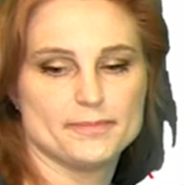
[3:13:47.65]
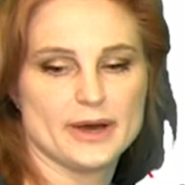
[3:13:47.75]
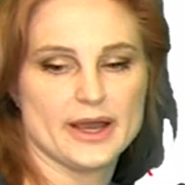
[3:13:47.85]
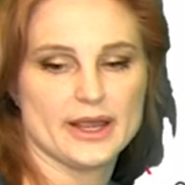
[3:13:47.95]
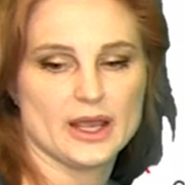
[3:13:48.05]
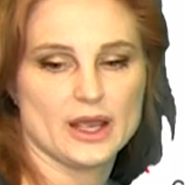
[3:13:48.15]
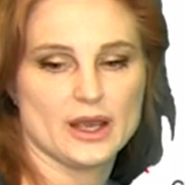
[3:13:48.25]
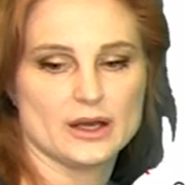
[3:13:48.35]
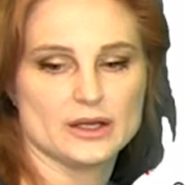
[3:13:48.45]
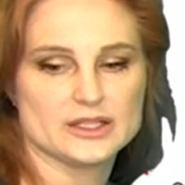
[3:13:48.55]
by
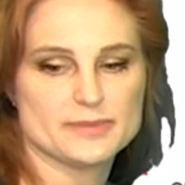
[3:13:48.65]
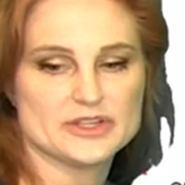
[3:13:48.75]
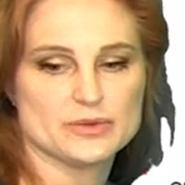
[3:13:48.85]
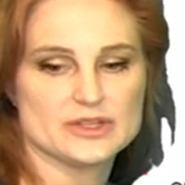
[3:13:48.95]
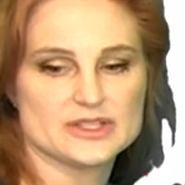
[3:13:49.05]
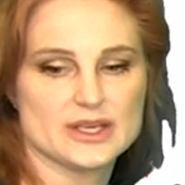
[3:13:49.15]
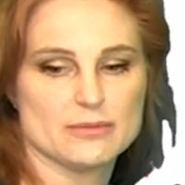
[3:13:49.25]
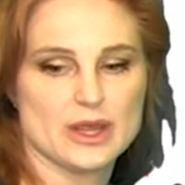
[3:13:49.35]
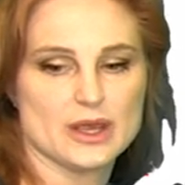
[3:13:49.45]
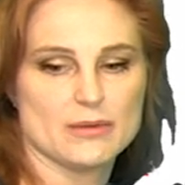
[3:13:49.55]
especially with a
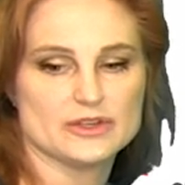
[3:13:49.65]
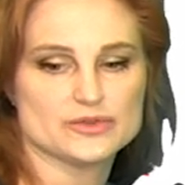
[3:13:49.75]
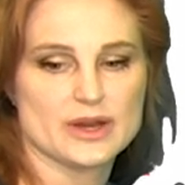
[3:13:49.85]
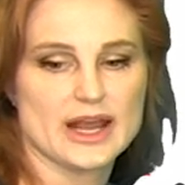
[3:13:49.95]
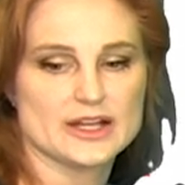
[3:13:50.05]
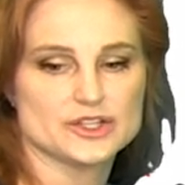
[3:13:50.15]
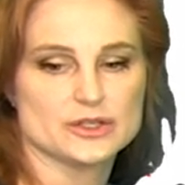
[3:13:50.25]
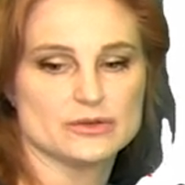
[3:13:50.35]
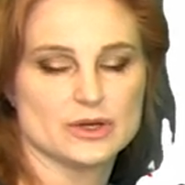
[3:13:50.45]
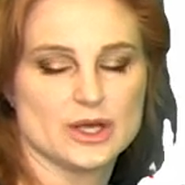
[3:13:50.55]
CME coming straight at
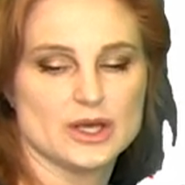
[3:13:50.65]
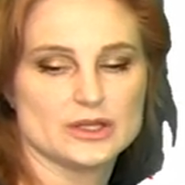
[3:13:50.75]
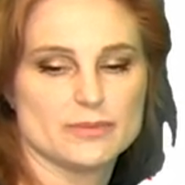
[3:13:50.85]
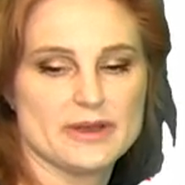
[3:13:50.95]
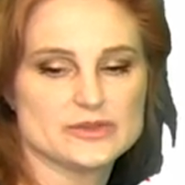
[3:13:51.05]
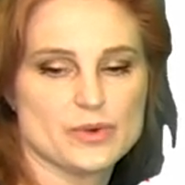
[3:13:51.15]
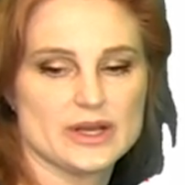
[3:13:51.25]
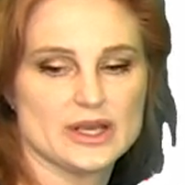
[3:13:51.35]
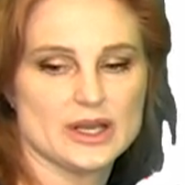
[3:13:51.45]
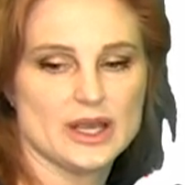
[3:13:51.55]
you, the best way
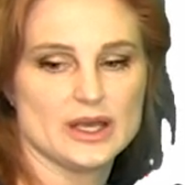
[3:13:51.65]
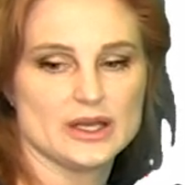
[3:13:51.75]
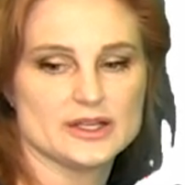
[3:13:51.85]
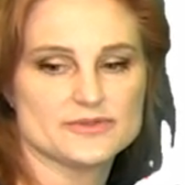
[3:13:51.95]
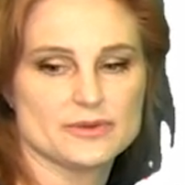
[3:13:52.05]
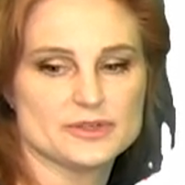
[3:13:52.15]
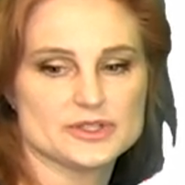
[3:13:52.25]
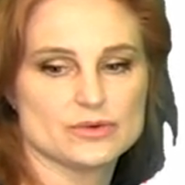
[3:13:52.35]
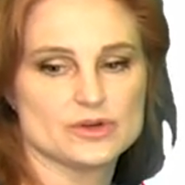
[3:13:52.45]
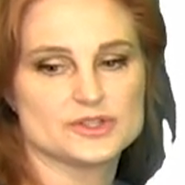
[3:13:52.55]
to get hit is from a
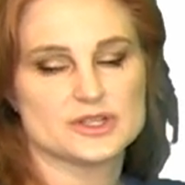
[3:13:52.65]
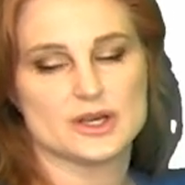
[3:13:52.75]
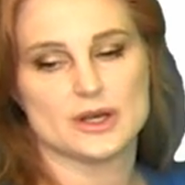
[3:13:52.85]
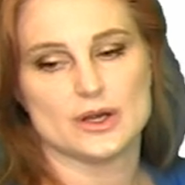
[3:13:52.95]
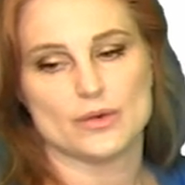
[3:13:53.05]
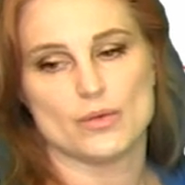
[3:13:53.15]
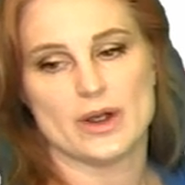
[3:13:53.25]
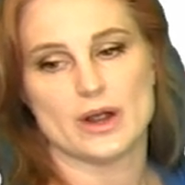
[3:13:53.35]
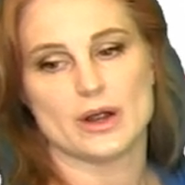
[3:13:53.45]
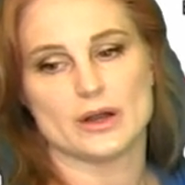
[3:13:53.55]
source
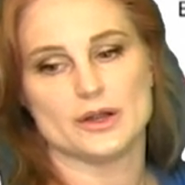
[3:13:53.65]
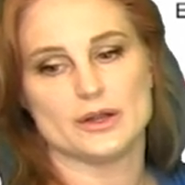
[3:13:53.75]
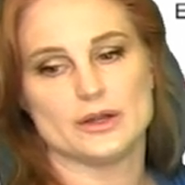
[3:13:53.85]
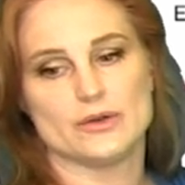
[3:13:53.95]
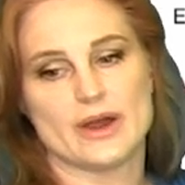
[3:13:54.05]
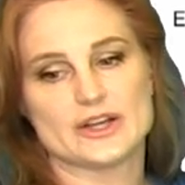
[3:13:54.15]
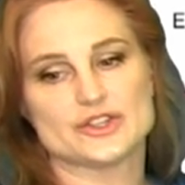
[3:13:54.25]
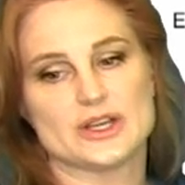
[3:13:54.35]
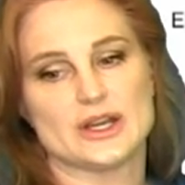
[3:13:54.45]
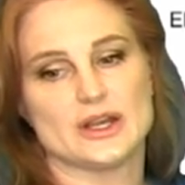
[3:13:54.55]
where you're
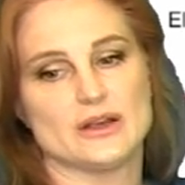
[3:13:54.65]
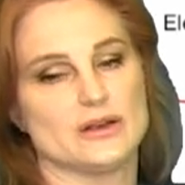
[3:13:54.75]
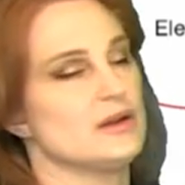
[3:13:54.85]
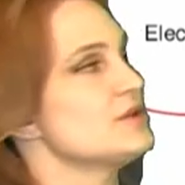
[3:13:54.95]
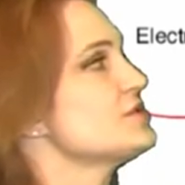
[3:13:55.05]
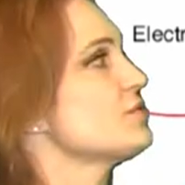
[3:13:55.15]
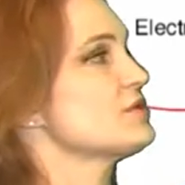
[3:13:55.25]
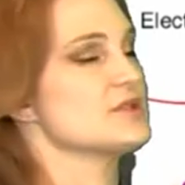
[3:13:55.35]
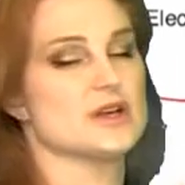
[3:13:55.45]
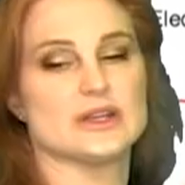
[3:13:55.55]
actually getting the
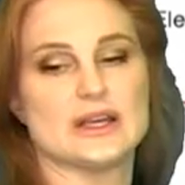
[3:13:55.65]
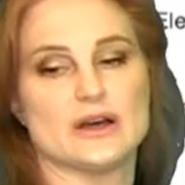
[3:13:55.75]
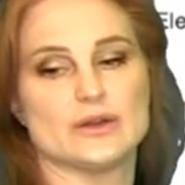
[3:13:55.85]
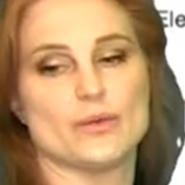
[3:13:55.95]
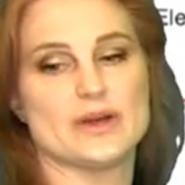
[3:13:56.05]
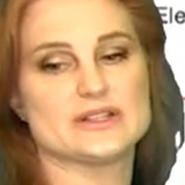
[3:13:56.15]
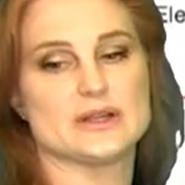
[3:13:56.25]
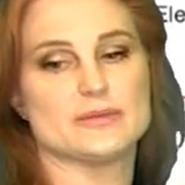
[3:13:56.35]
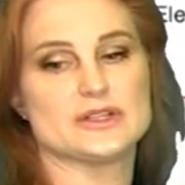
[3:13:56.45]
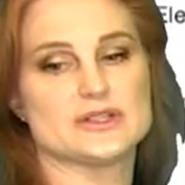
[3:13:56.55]
sources on the west
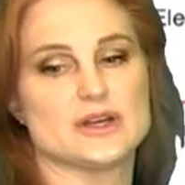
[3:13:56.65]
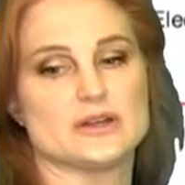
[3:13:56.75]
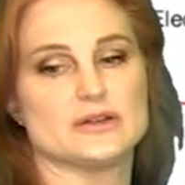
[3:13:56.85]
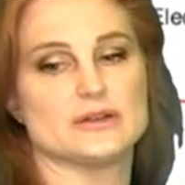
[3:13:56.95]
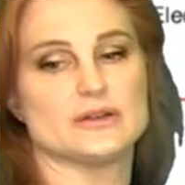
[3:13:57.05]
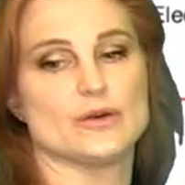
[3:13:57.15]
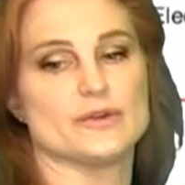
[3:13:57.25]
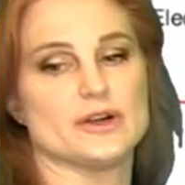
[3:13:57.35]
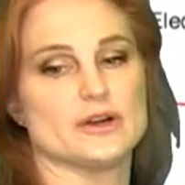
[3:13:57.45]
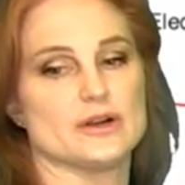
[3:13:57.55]
limb of the sun
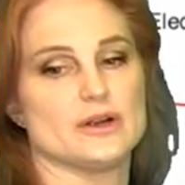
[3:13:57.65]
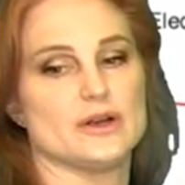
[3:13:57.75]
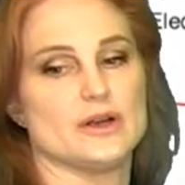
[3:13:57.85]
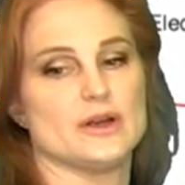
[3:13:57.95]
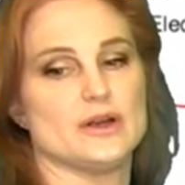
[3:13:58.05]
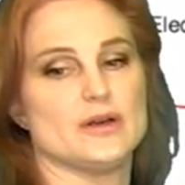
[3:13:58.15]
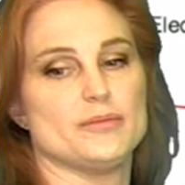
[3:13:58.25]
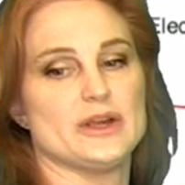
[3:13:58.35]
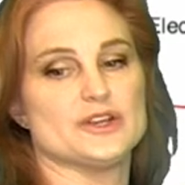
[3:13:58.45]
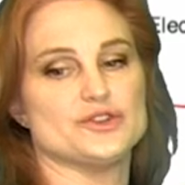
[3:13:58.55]
over here.
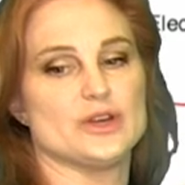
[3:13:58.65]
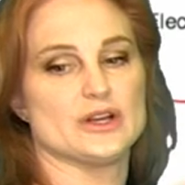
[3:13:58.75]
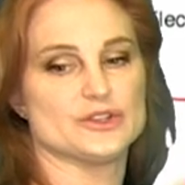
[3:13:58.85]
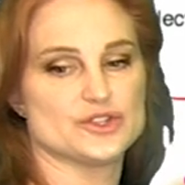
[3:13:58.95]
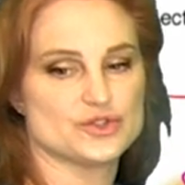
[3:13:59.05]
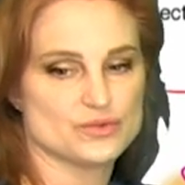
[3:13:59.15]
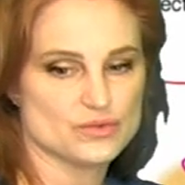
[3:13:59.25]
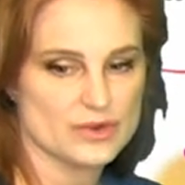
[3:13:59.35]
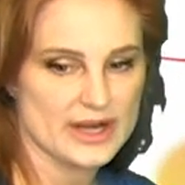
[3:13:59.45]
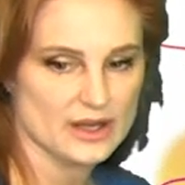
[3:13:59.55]
because you get a
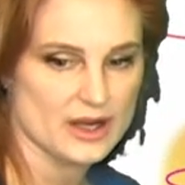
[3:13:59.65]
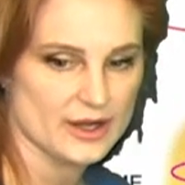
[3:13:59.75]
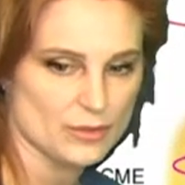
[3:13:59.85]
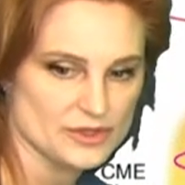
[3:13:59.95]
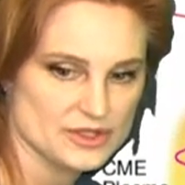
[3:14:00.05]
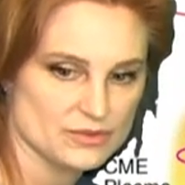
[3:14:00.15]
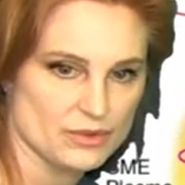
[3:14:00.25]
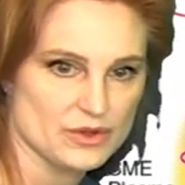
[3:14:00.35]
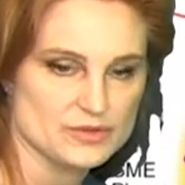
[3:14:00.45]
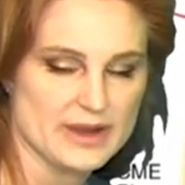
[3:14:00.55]
straight line almost
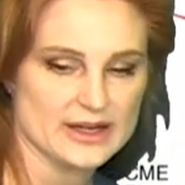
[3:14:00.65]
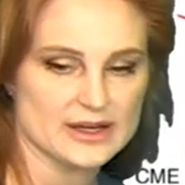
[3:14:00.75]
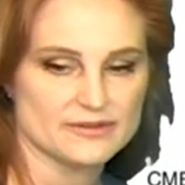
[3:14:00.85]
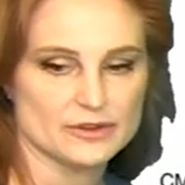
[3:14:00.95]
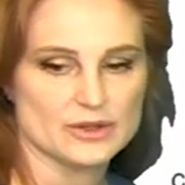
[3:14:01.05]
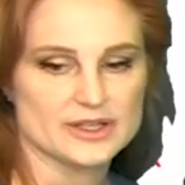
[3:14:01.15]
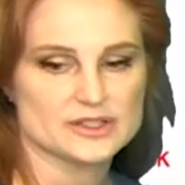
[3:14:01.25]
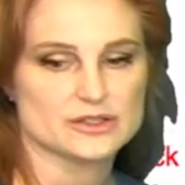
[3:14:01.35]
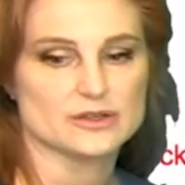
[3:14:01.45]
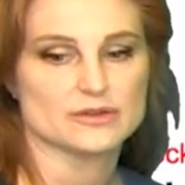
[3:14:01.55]
with those magnetic field
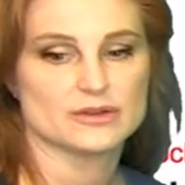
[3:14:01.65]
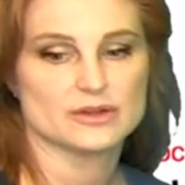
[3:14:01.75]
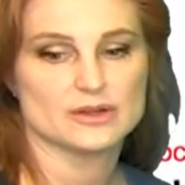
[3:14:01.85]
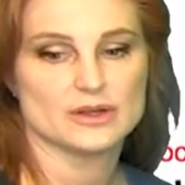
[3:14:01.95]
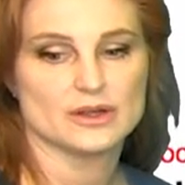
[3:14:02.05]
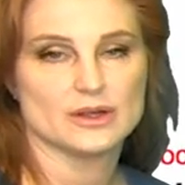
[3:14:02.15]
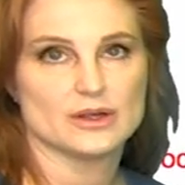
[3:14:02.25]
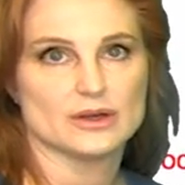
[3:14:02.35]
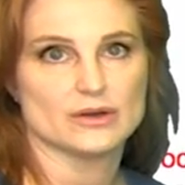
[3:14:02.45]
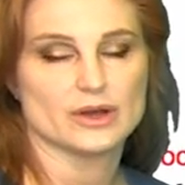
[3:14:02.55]
lines to Earth.
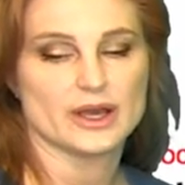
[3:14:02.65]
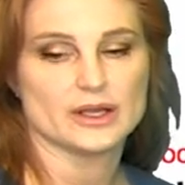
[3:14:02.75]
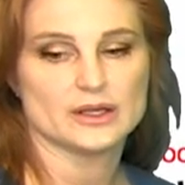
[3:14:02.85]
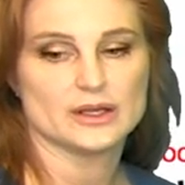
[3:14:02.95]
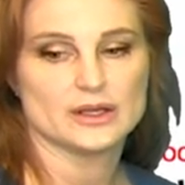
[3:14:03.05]
Okay?